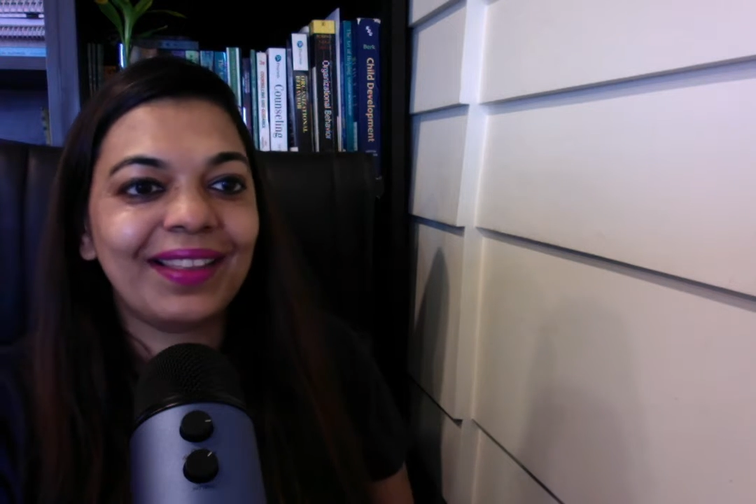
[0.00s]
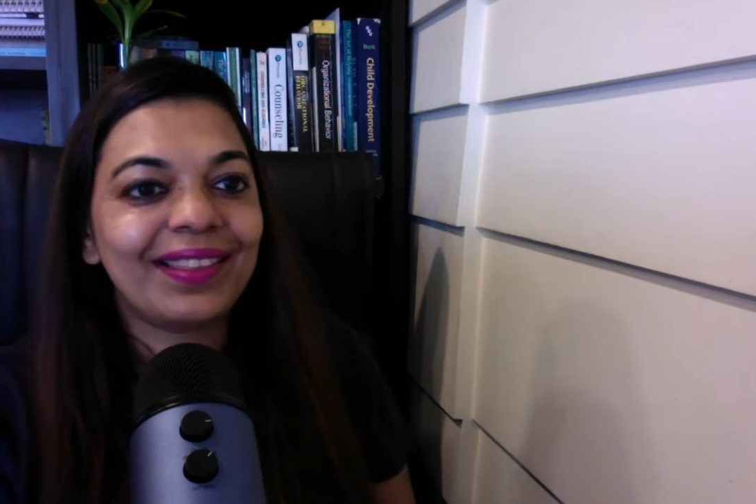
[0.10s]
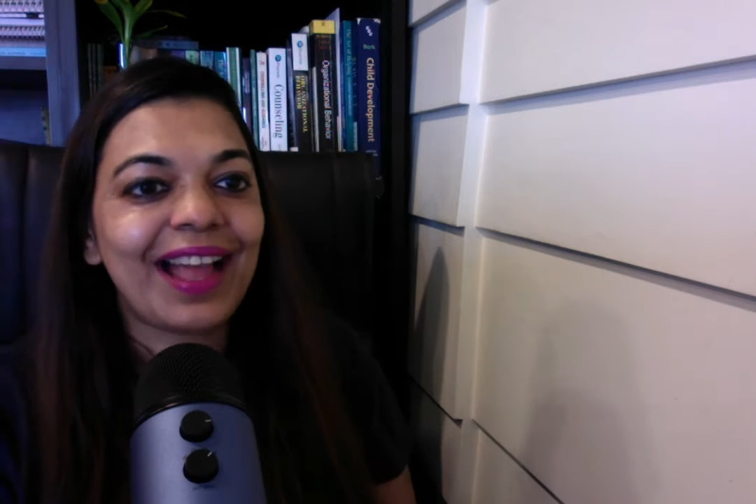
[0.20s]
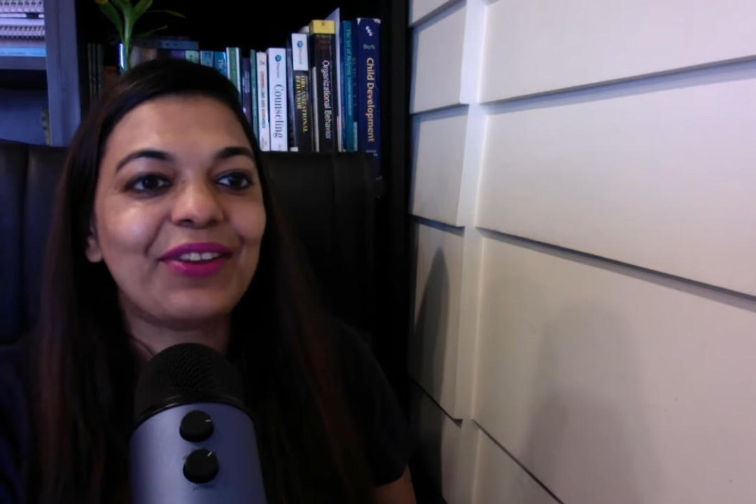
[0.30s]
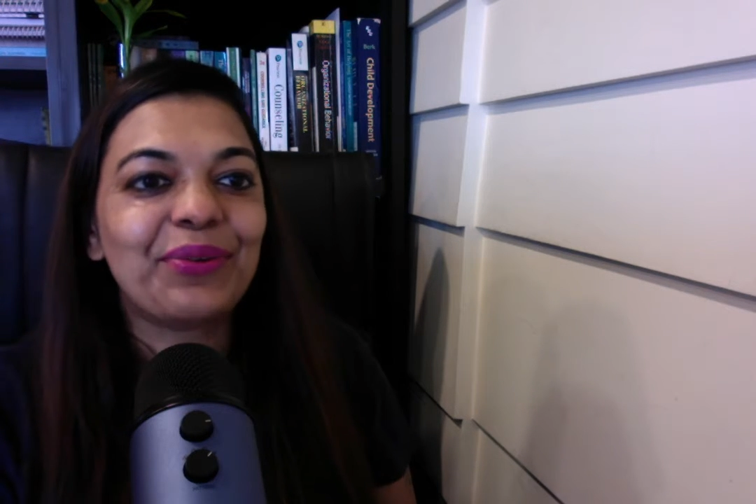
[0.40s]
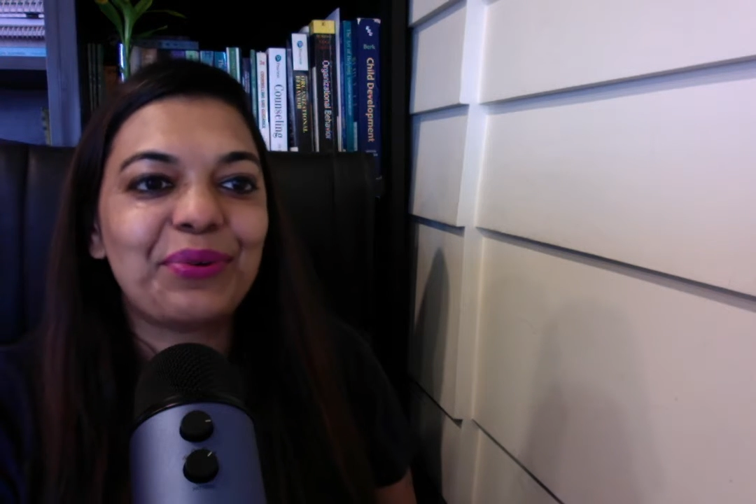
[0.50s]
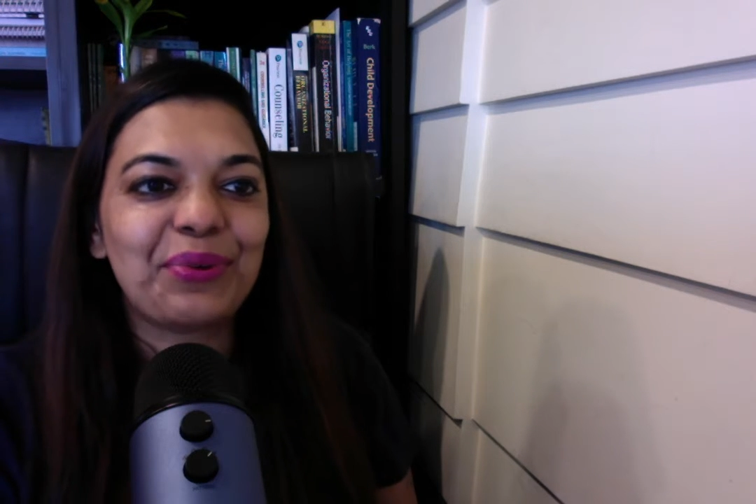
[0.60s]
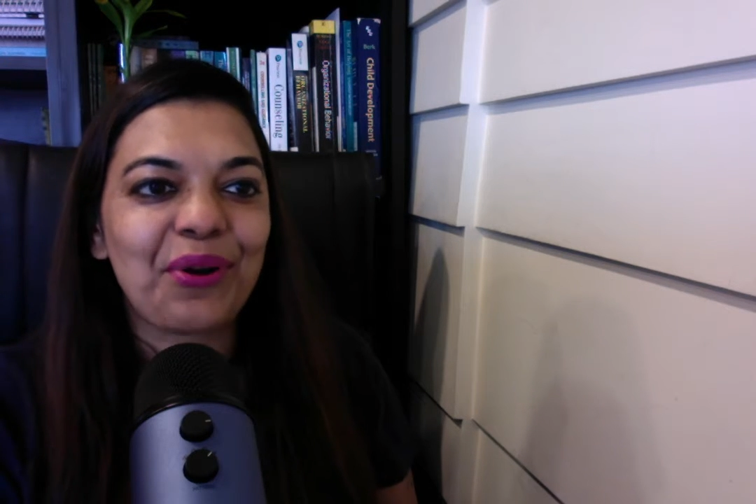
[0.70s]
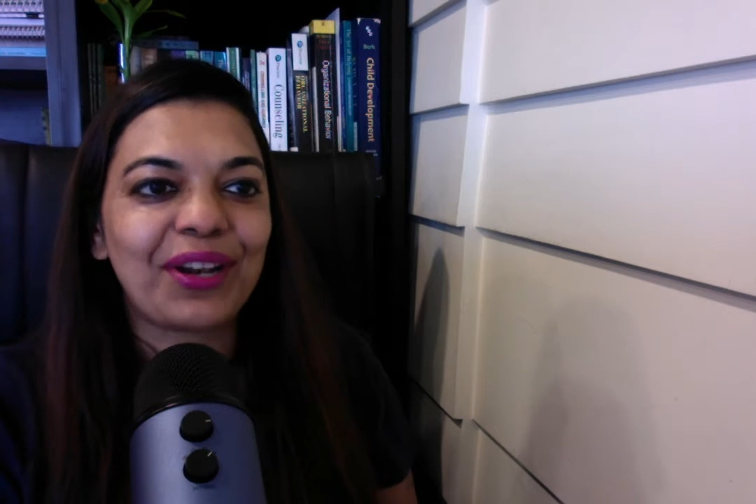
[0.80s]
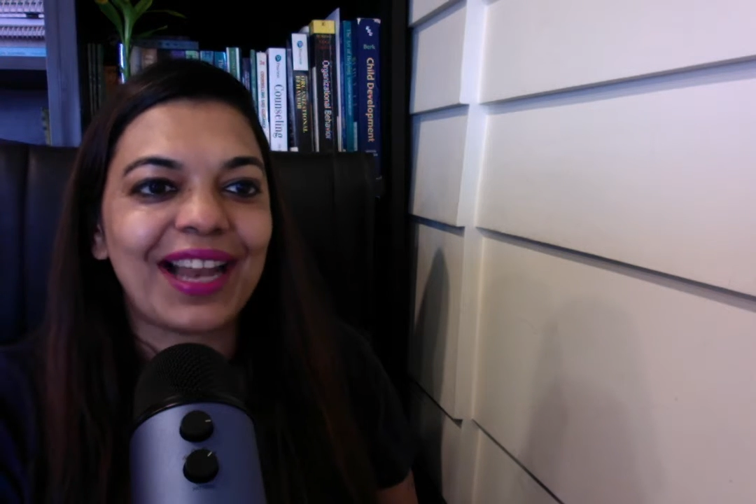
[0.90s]
that you do
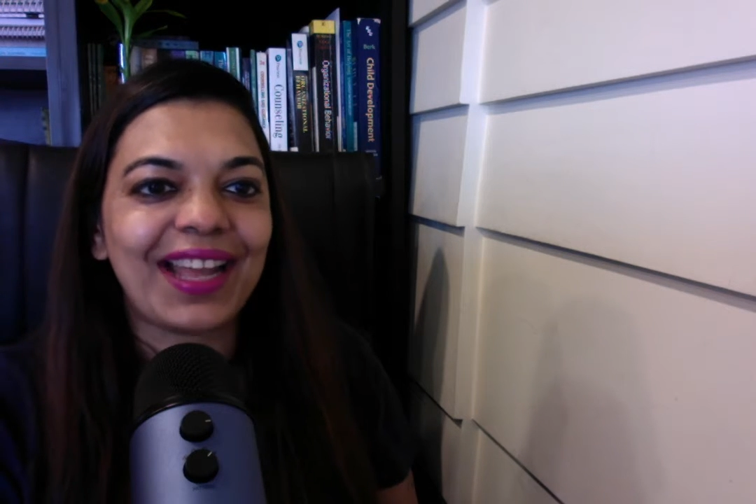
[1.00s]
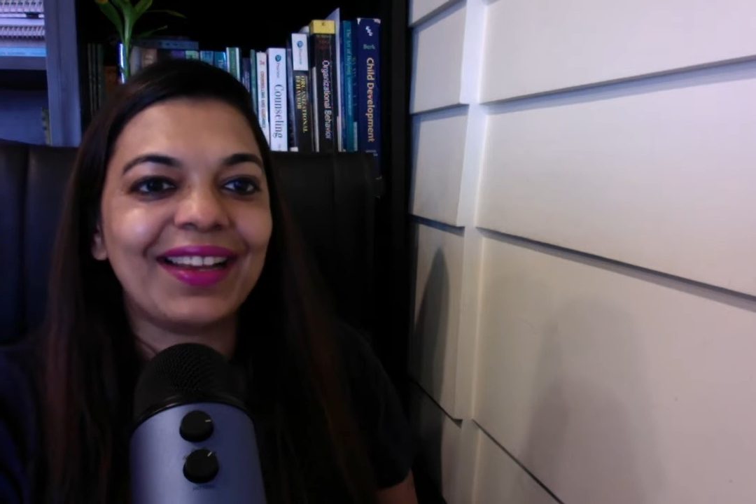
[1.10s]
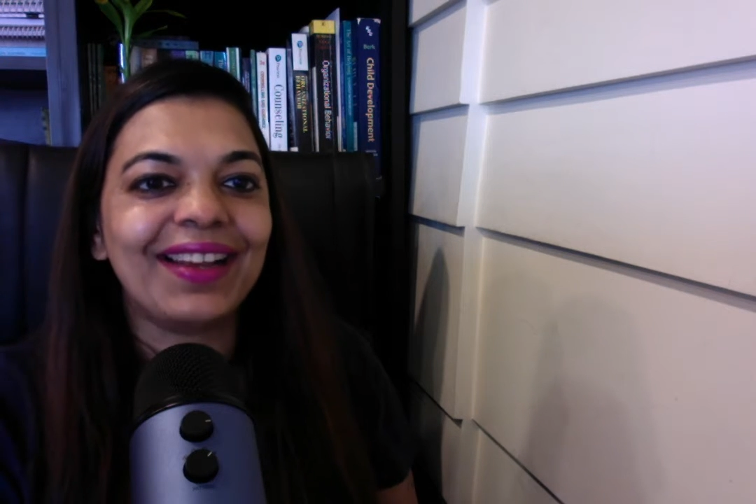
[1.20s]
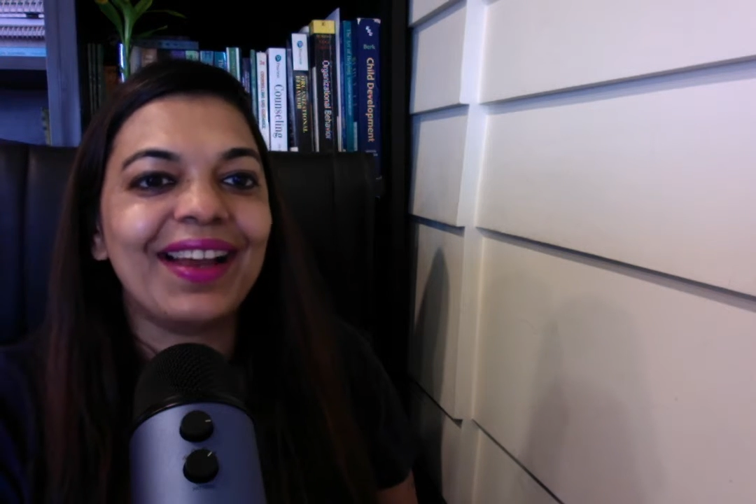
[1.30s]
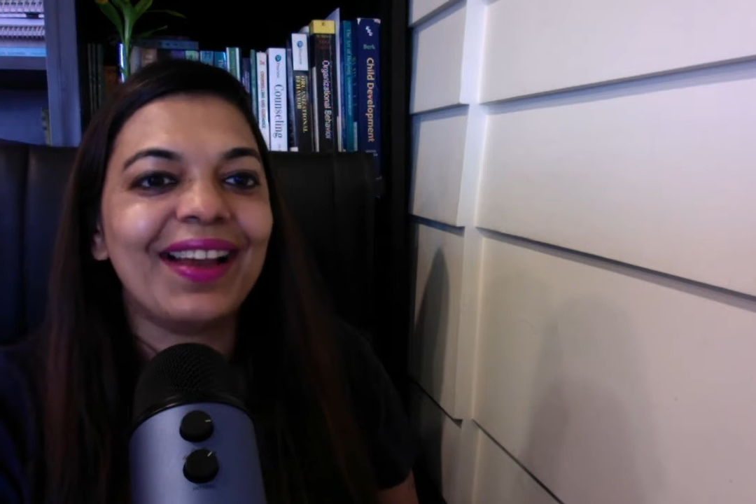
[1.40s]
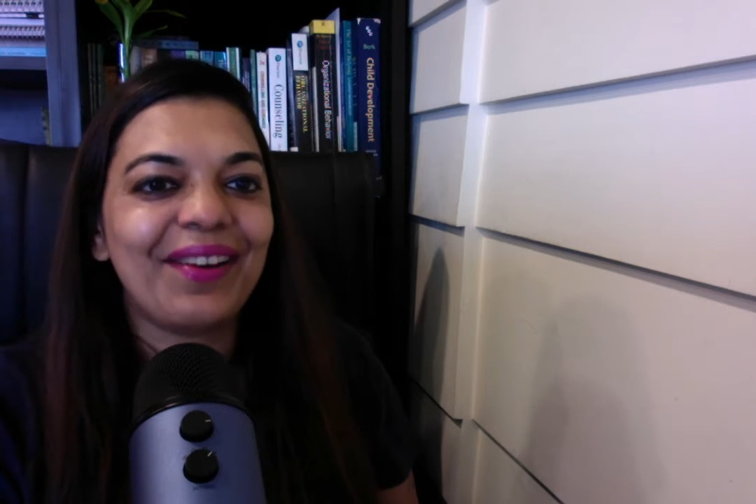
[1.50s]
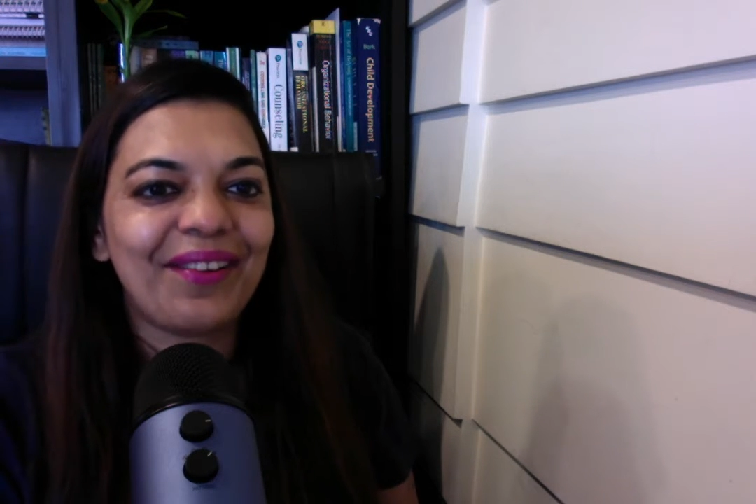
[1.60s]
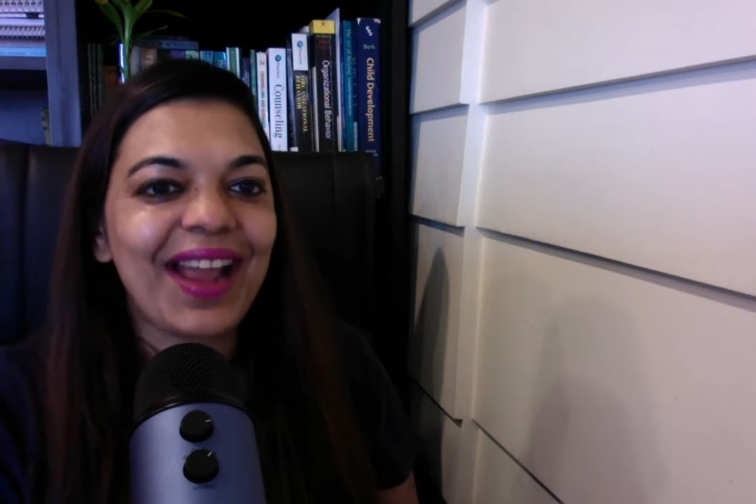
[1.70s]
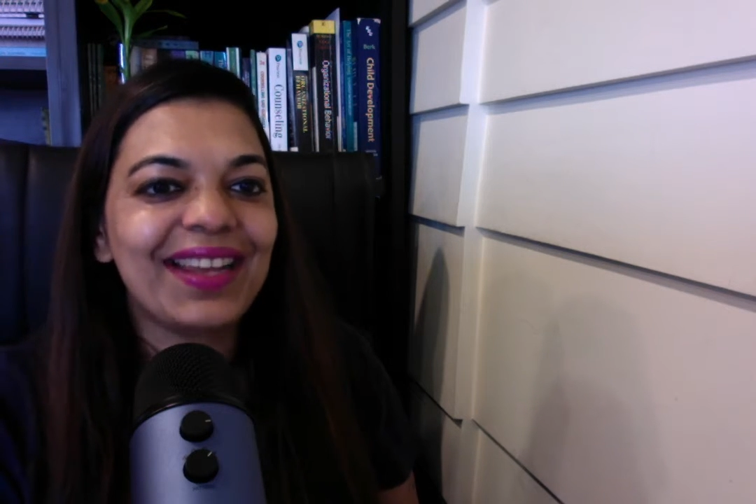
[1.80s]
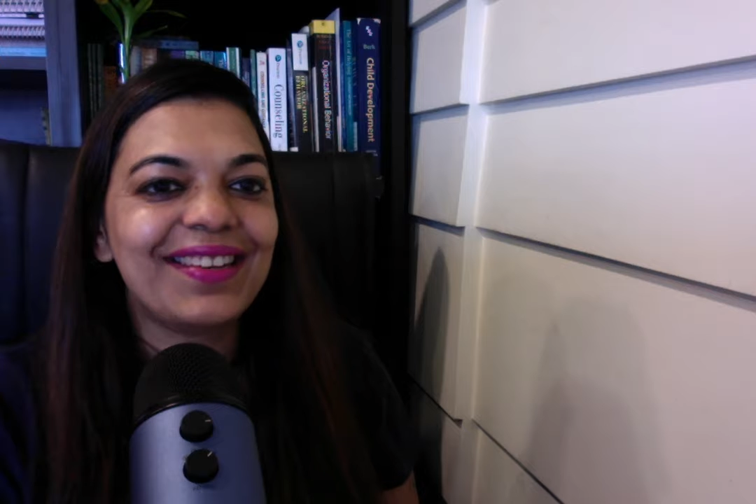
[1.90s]
not like.
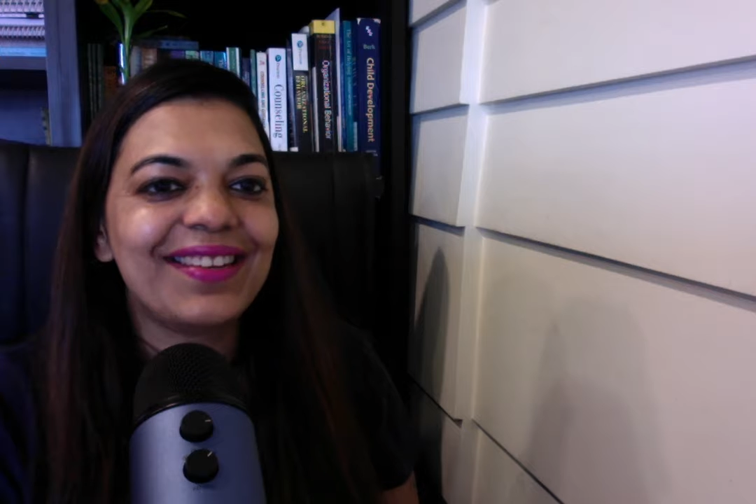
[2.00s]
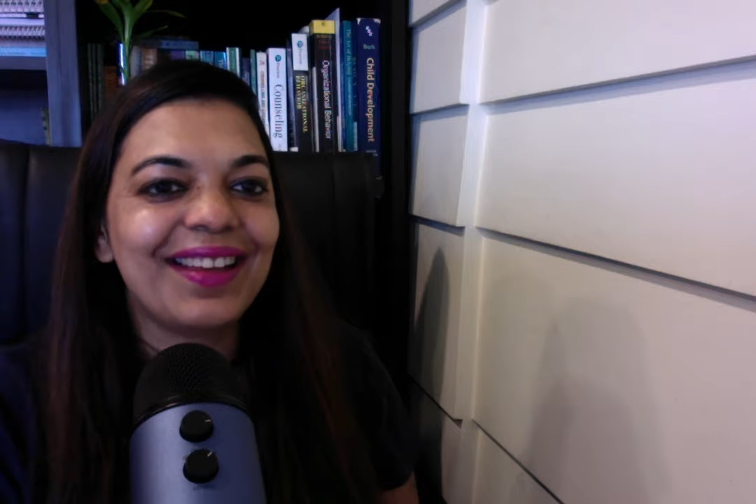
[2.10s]
Right?